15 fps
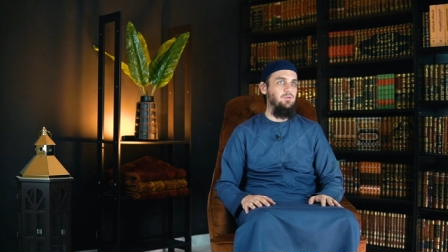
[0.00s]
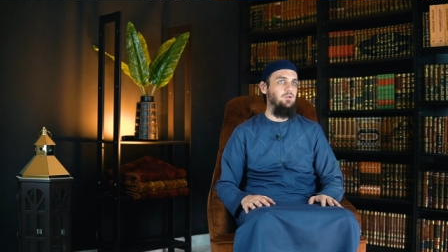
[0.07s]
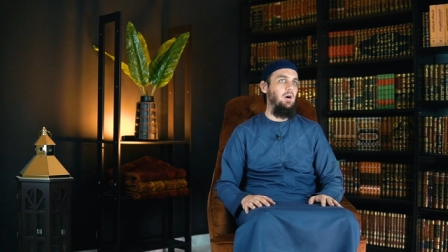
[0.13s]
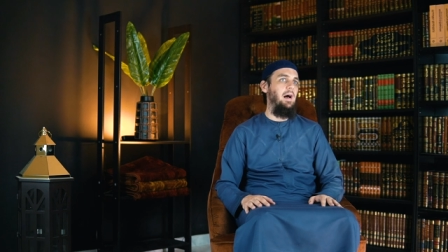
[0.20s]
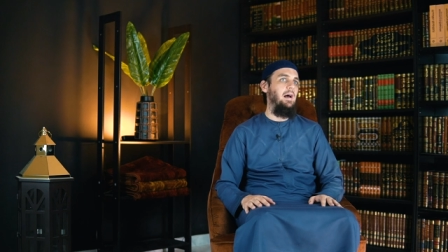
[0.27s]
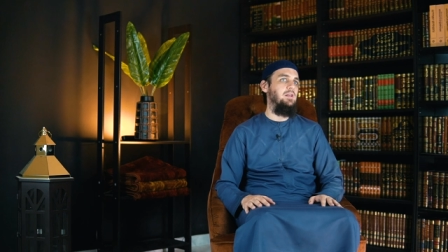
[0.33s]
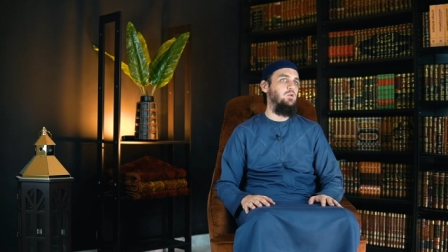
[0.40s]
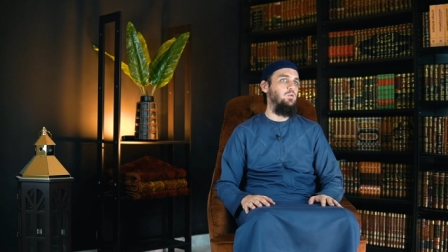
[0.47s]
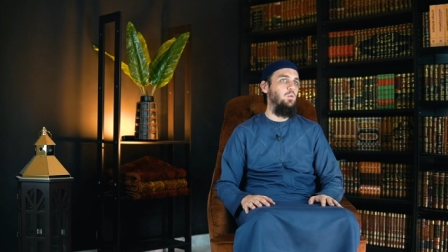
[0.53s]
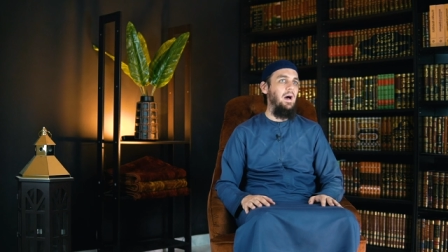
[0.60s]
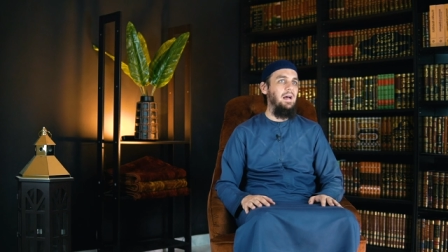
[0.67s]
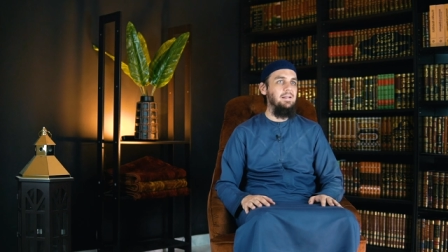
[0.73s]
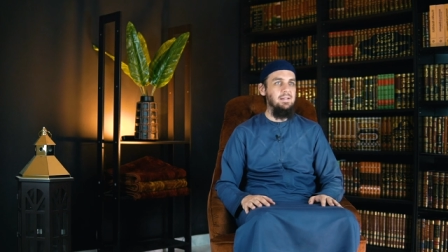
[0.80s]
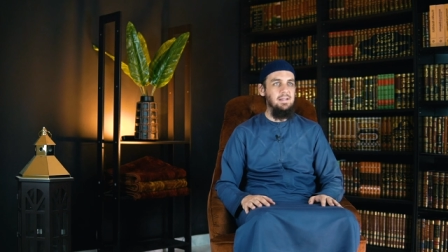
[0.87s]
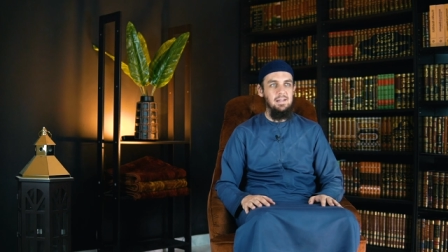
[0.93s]
du'as.
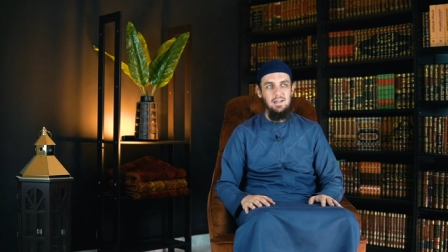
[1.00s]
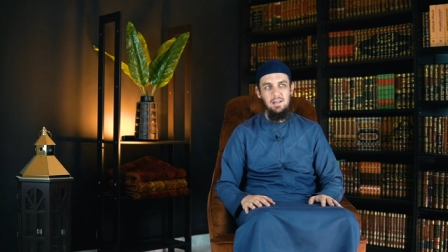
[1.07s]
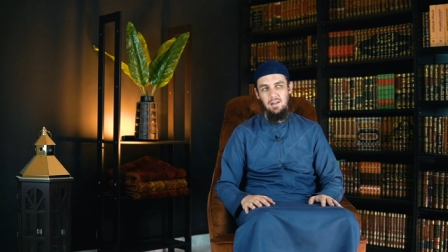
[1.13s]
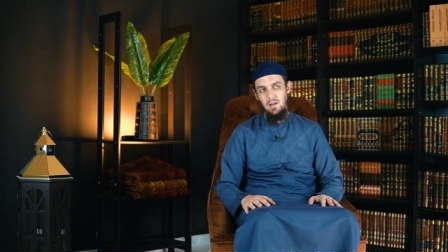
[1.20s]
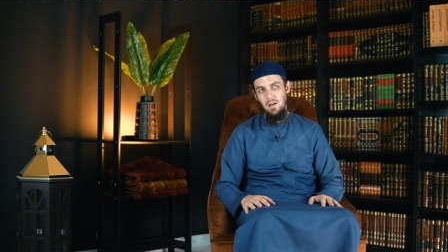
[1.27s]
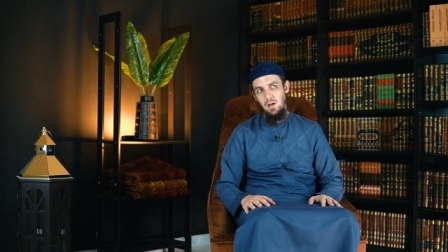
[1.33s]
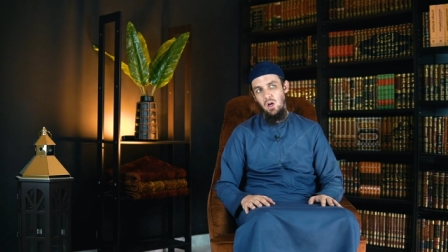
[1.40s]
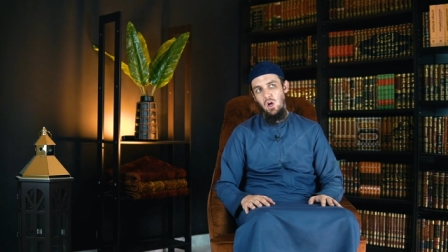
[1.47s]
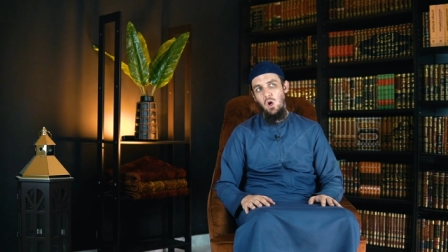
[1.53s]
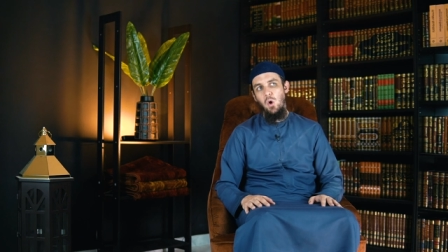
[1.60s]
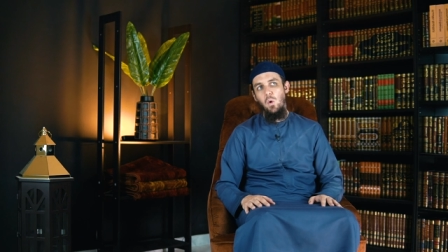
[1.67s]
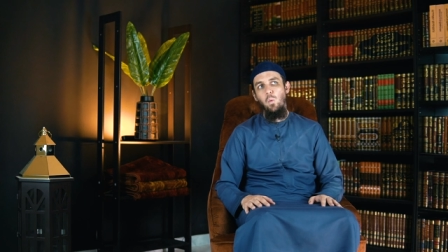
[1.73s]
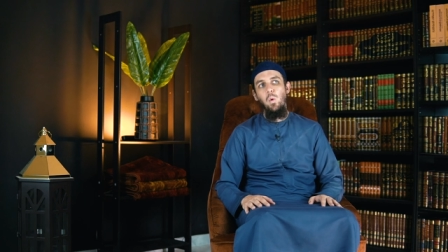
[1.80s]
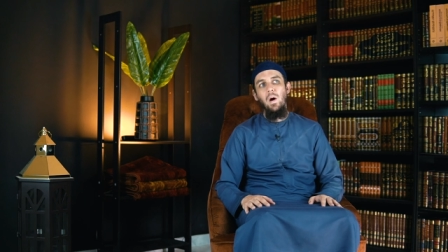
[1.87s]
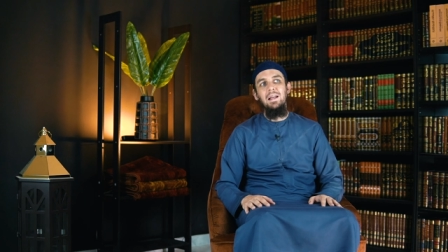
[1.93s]
Wahdini
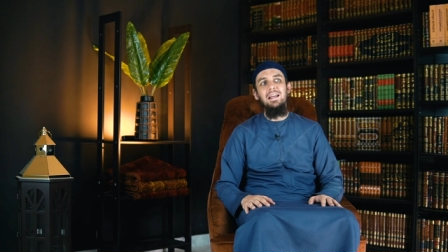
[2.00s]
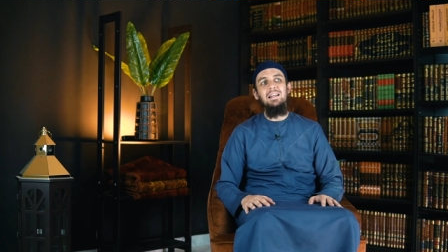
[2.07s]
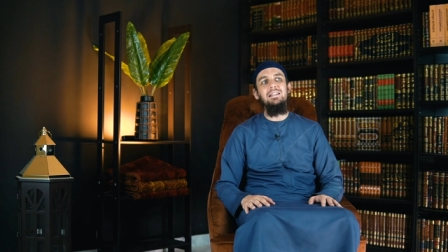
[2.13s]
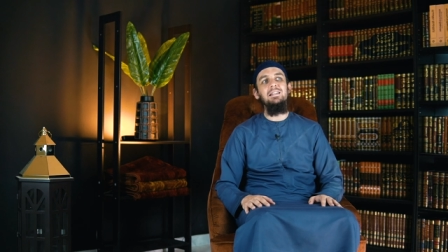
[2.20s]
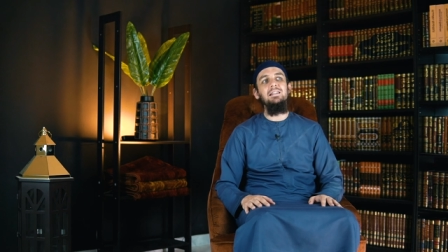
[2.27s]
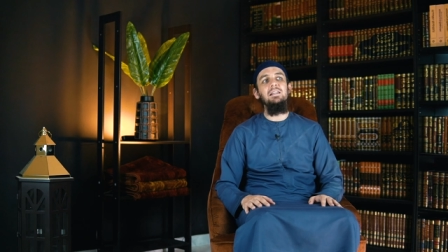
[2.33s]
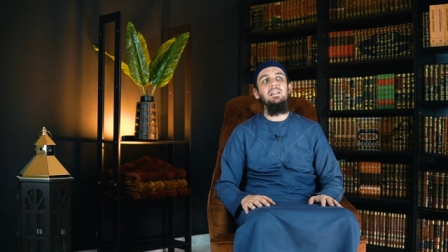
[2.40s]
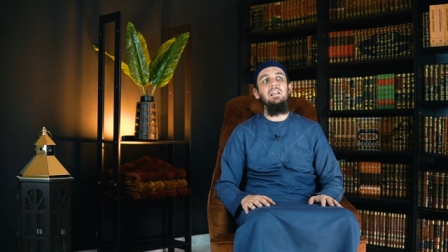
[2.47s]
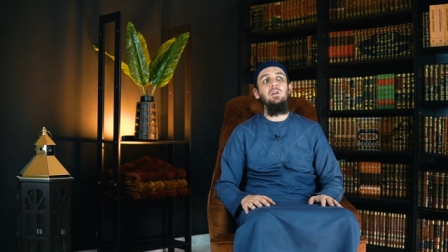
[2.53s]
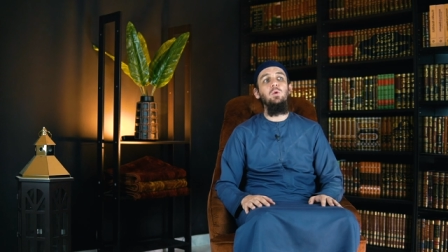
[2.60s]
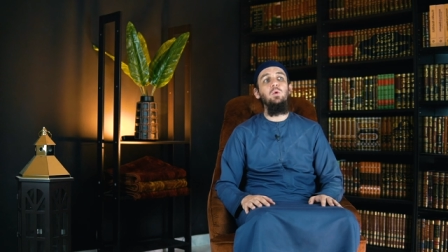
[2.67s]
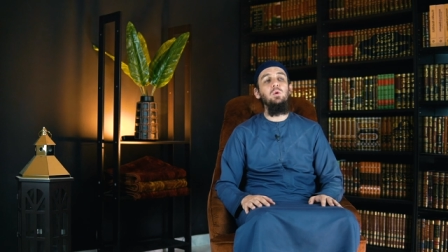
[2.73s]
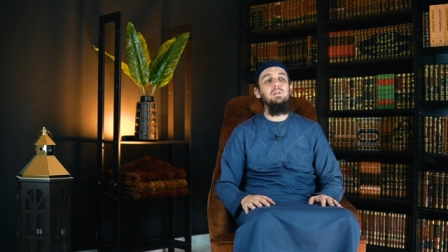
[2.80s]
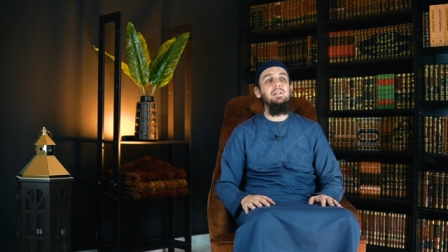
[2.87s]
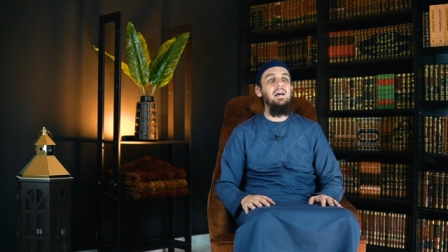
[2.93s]
wa yassiril
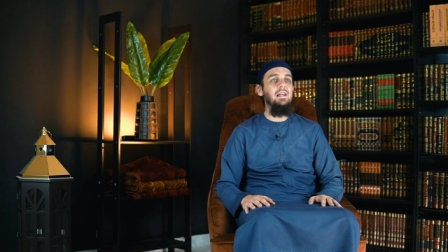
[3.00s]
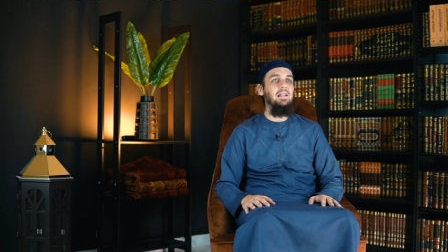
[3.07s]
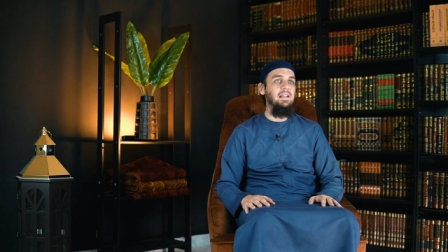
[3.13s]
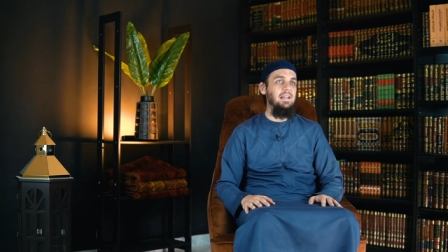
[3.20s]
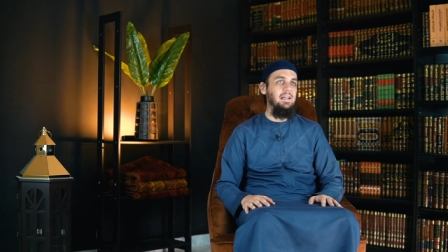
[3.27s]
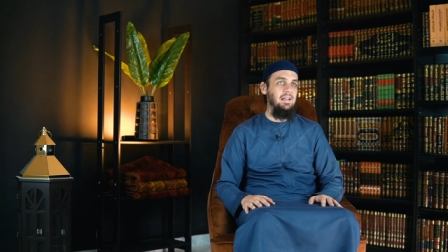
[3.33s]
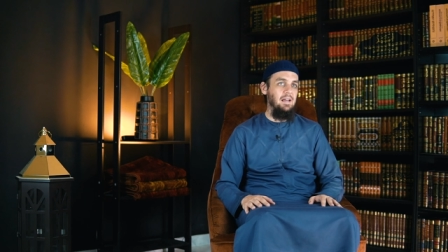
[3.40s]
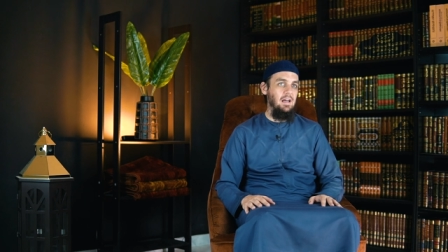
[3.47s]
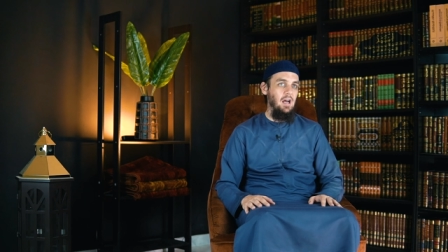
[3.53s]
hudali.